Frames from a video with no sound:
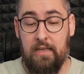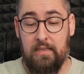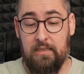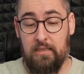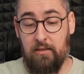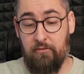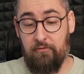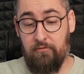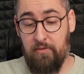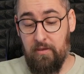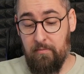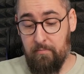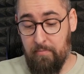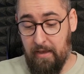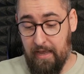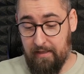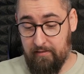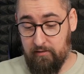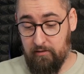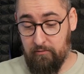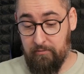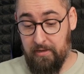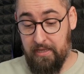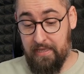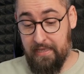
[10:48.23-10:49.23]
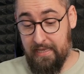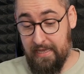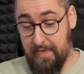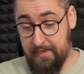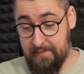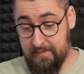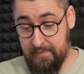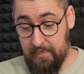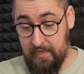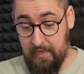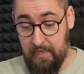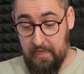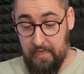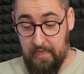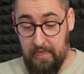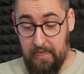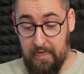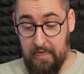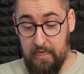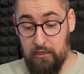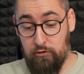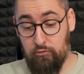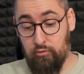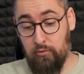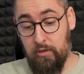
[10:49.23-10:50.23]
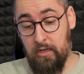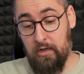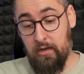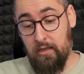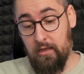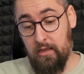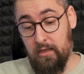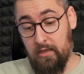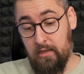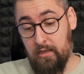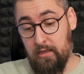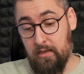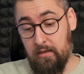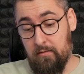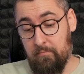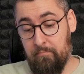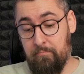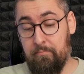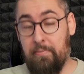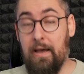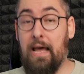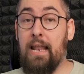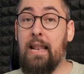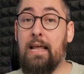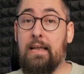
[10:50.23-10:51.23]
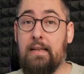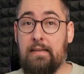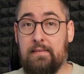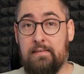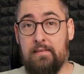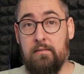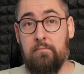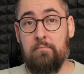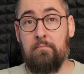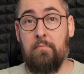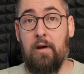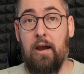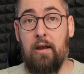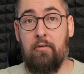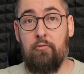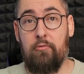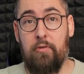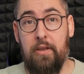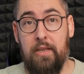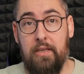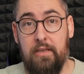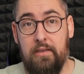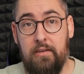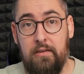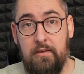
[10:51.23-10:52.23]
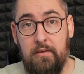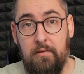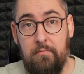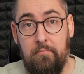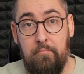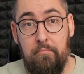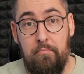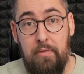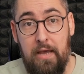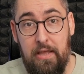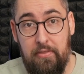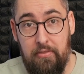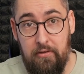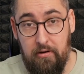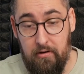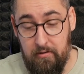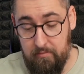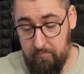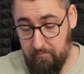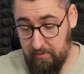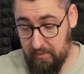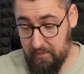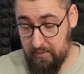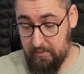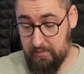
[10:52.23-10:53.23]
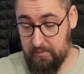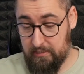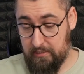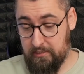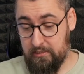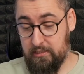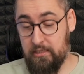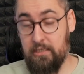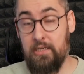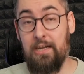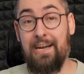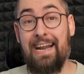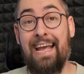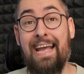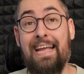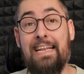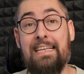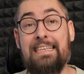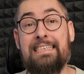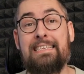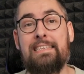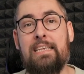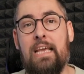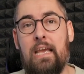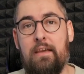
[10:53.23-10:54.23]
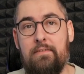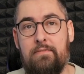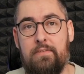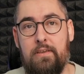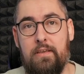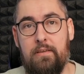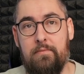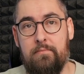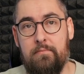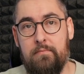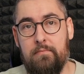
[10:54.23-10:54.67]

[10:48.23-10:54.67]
The V battery, yes, it will balance my rig better because it's here and it's heavy.